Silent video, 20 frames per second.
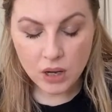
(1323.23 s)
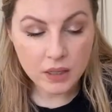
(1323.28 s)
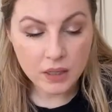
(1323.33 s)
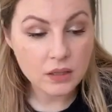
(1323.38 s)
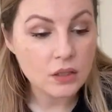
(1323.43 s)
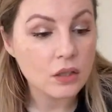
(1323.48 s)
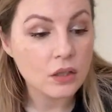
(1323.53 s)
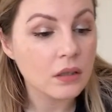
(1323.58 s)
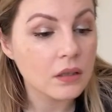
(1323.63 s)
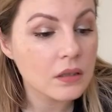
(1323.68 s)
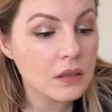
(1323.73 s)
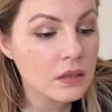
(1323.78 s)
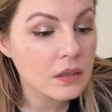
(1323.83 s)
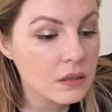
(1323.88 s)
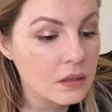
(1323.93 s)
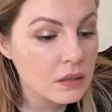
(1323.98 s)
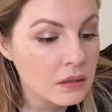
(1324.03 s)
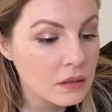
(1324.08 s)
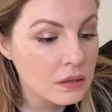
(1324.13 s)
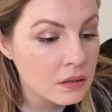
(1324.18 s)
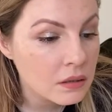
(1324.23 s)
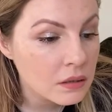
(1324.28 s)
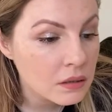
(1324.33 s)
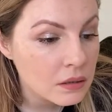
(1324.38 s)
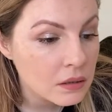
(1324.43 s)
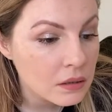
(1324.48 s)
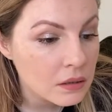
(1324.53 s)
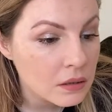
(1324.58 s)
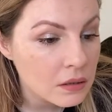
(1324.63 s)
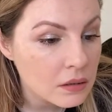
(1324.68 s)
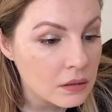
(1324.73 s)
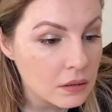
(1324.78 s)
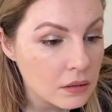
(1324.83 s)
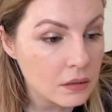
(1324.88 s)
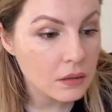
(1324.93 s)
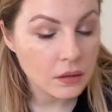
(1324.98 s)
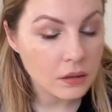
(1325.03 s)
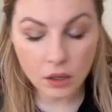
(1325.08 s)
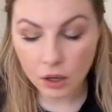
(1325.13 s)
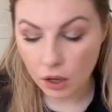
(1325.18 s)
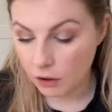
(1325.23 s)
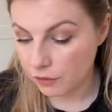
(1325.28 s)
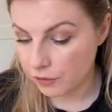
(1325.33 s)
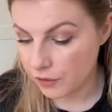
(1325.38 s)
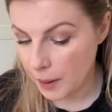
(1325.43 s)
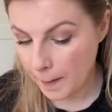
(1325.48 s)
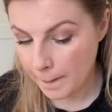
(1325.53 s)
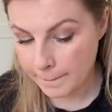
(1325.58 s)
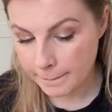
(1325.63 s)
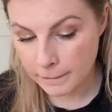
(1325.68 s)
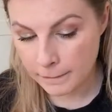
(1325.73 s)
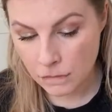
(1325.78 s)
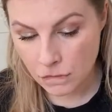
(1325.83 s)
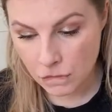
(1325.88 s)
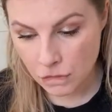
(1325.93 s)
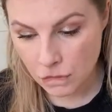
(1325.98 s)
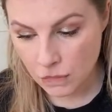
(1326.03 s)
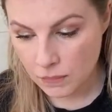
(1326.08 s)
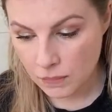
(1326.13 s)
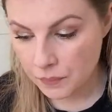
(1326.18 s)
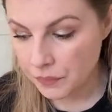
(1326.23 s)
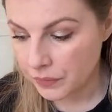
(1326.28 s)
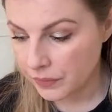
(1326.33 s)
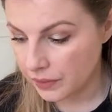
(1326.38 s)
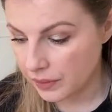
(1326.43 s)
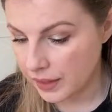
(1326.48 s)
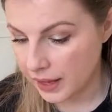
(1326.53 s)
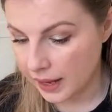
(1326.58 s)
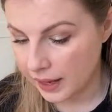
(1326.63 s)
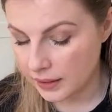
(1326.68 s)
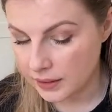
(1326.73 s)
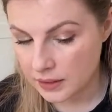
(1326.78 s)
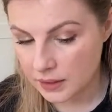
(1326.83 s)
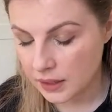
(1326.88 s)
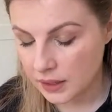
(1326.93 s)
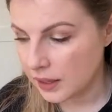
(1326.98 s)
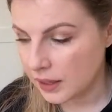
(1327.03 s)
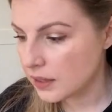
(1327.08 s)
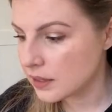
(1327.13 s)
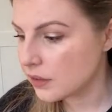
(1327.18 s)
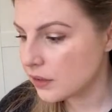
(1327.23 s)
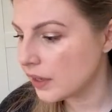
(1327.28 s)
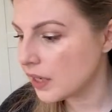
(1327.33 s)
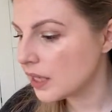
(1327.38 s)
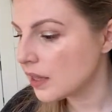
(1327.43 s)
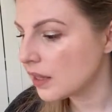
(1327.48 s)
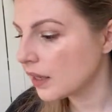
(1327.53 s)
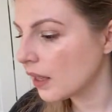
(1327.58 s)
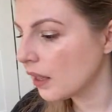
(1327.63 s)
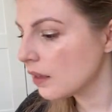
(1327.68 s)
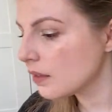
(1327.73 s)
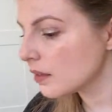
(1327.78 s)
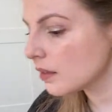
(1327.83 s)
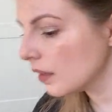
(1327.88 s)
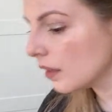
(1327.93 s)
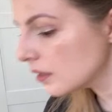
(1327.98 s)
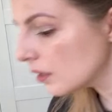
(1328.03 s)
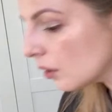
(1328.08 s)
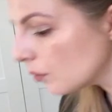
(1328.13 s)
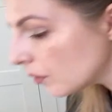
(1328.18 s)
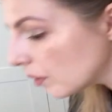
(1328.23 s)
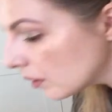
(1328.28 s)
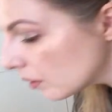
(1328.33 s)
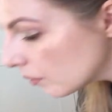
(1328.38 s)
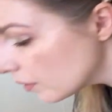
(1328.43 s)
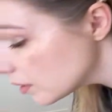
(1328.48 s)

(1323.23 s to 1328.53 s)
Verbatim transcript: just love that. Is there anything else? I don't think there